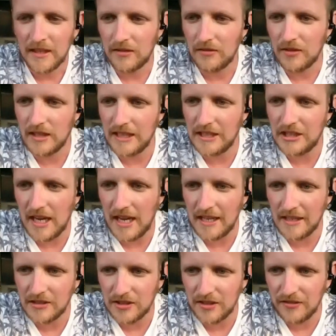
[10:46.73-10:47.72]
And release your
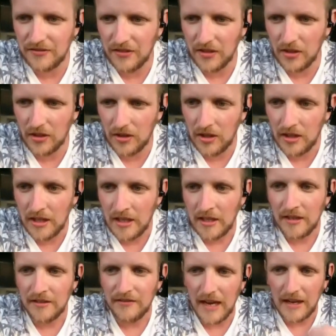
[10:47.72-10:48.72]
hands on the floor.
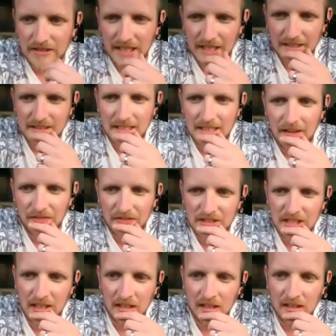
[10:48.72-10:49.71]
5 seconds left.
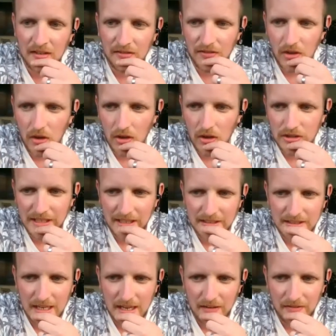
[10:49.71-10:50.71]
4
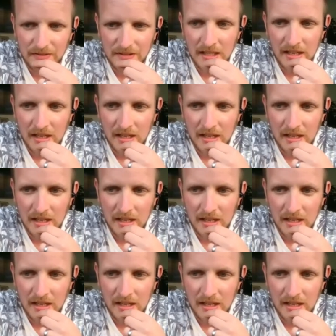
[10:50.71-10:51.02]
seconds left.